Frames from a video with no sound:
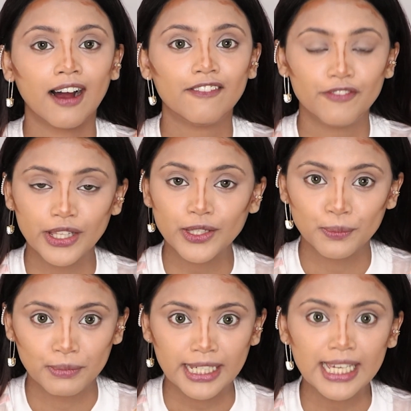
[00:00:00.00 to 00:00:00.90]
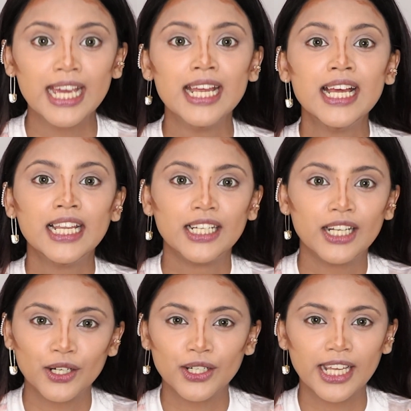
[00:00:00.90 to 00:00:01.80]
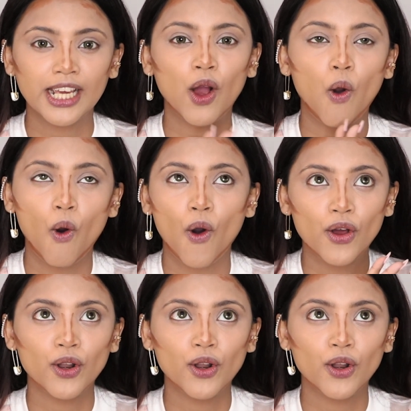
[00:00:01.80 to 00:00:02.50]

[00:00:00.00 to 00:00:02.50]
with me, learning all